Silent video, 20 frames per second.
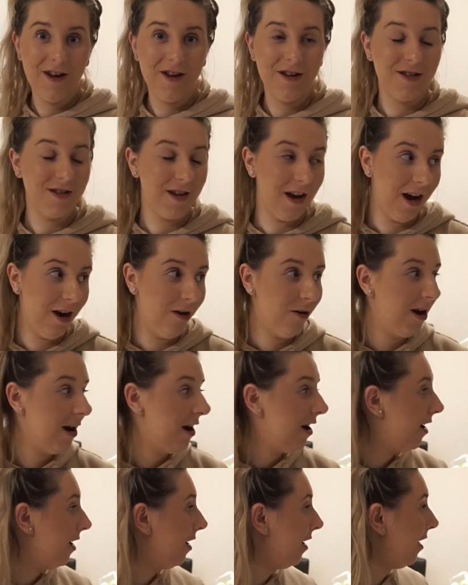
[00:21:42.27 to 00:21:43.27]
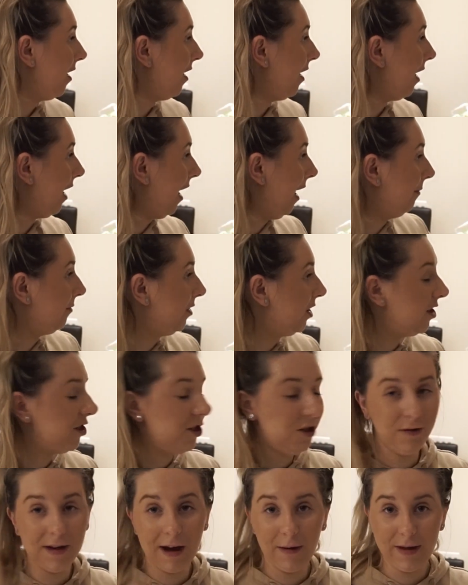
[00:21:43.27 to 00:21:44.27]
So I'm going to
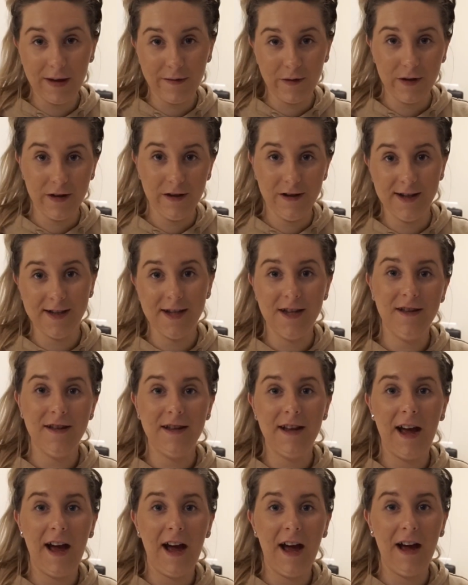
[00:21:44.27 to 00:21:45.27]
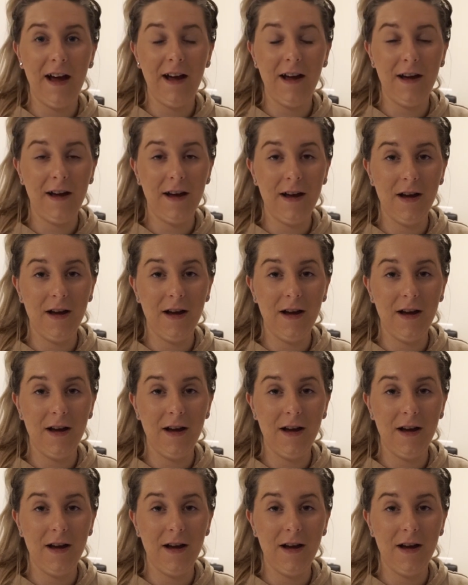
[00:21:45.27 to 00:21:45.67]
do that with everything that's in there,